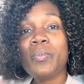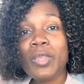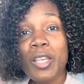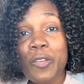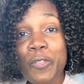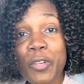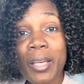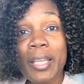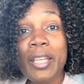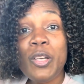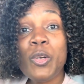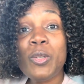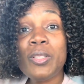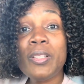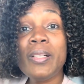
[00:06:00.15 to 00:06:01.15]
if you're getting
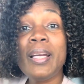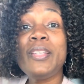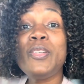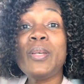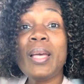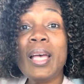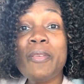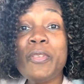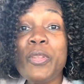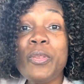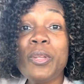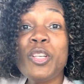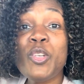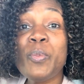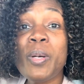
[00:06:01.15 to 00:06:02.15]
older and you haven't
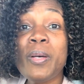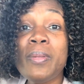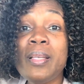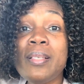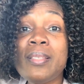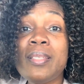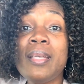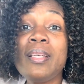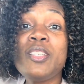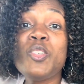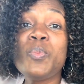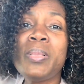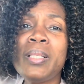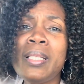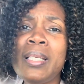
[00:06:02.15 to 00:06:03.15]
thought about these things,
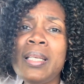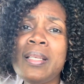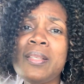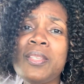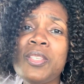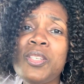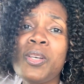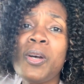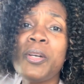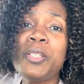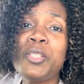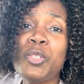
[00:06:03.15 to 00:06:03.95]
please start